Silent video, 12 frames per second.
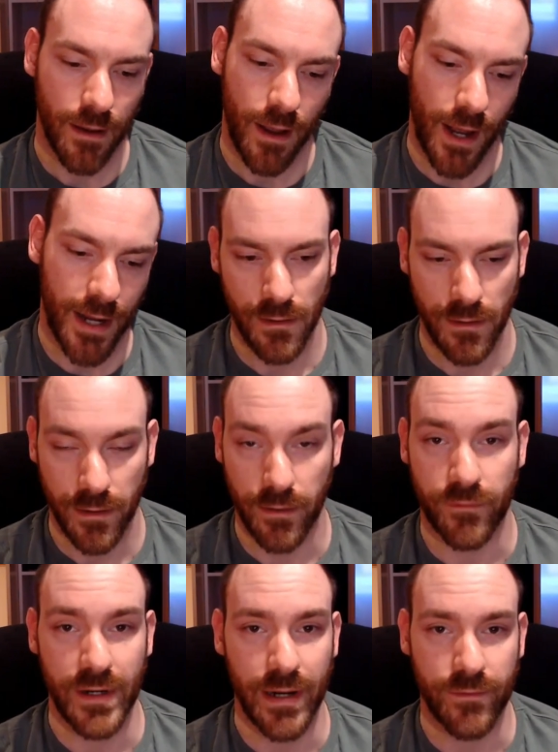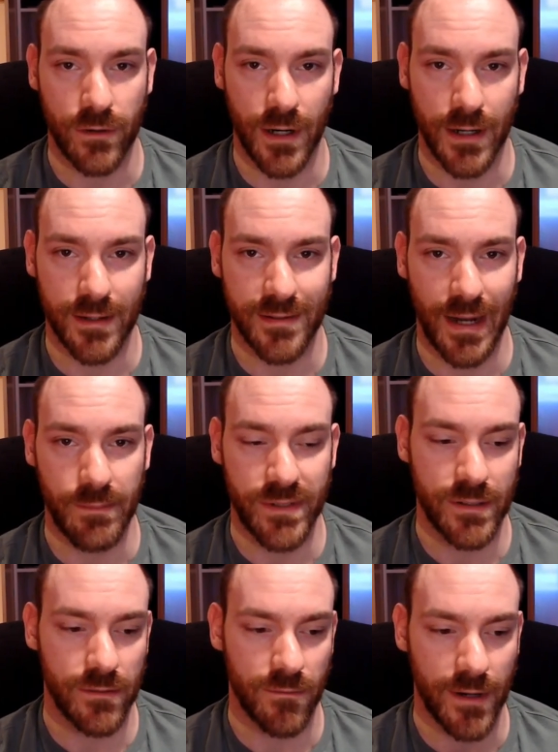And the three other
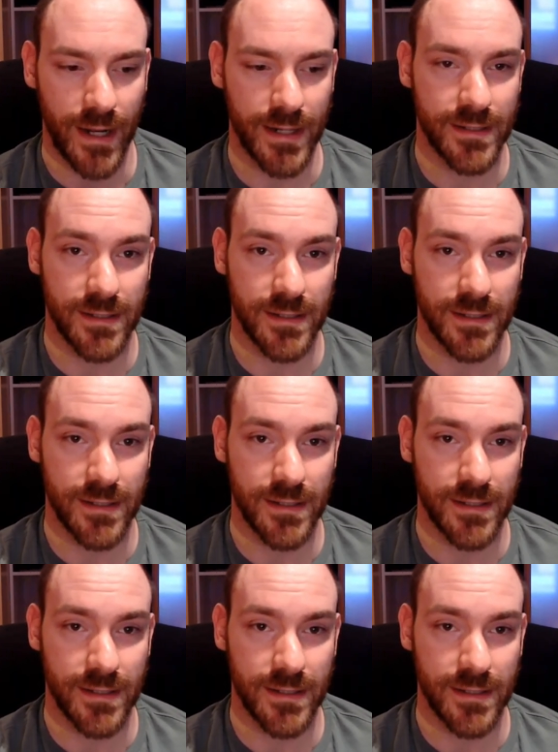archetypes relate